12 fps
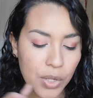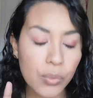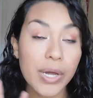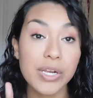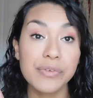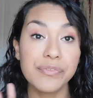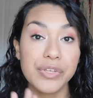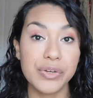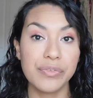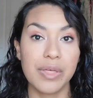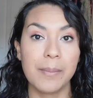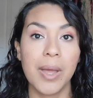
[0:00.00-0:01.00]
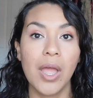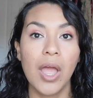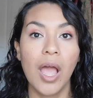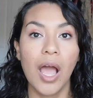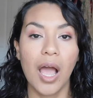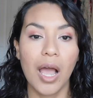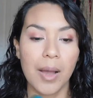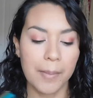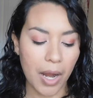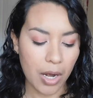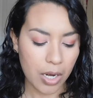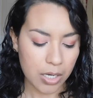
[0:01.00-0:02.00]
quite a few of them um,
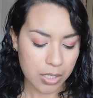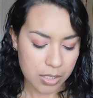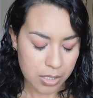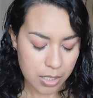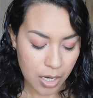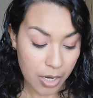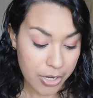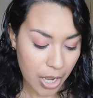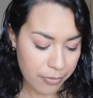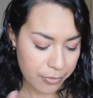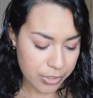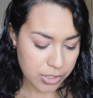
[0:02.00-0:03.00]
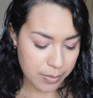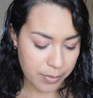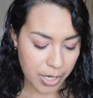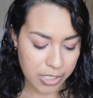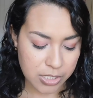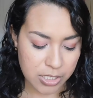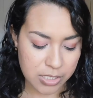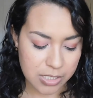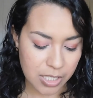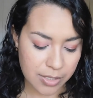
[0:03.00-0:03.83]
are, are not first impressions.